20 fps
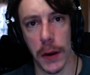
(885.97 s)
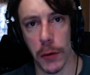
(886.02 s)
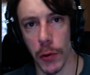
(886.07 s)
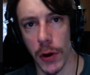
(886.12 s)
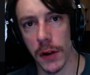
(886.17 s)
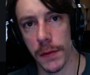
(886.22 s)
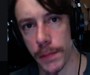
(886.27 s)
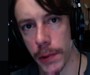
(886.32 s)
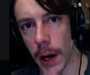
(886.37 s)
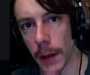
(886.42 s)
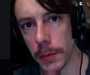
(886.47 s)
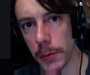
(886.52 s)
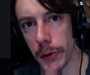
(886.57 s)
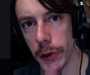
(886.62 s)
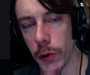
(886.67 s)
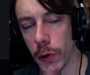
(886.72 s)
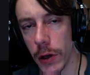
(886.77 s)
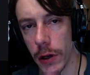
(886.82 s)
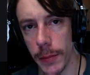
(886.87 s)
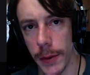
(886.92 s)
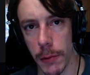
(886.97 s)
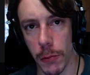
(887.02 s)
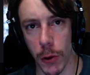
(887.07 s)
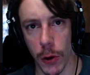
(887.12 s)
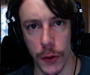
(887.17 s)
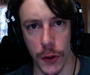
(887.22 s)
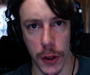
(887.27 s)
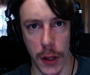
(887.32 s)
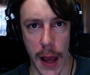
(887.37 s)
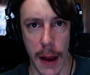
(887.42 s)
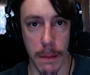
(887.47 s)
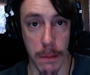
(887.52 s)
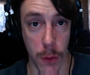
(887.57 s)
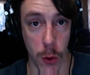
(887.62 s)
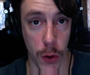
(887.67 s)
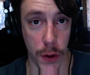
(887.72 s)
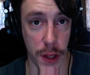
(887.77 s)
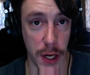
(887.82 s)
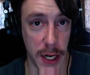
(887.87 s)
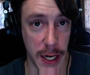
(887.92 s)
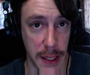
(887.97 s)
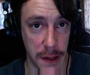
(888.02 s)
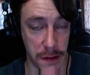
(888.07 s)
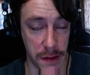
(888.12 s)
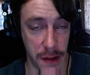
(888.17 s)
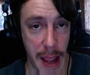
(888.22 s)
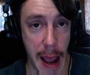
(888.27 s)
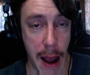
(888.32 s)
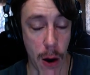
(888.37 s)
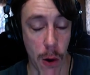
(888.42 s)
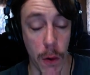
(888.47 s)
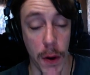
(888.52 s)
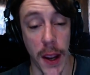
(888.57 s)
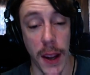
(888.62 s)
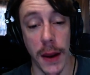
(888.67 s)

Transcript: Bitcoin is probably going to be worth a lot more than it is now,